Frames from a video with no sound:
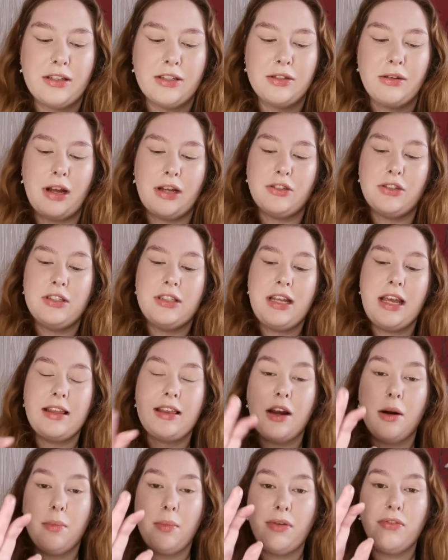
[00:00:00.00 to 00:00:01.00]
So I just
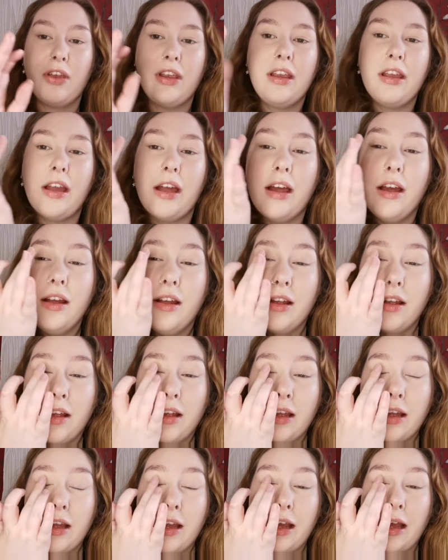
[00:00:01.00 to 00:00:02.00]
take that on my finger
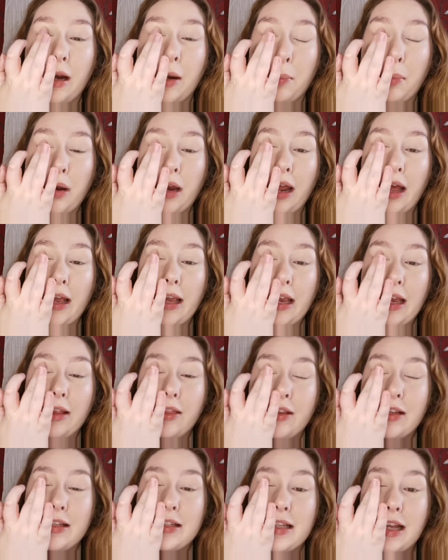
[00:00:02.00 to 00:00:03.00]
and apply it
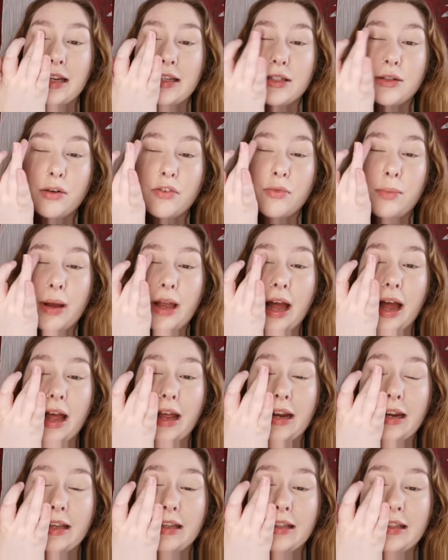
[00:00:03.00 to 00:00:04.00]
in the centre of my
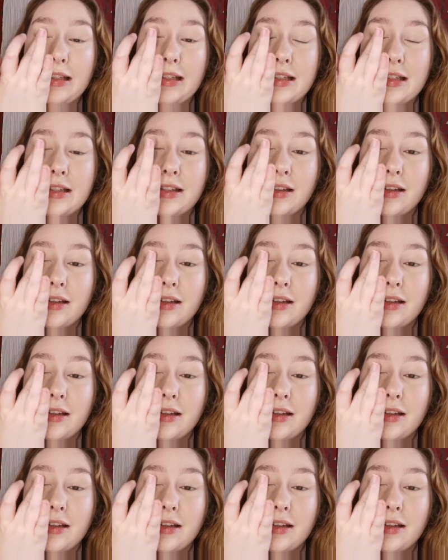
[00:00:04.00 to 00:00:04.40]
eyelids.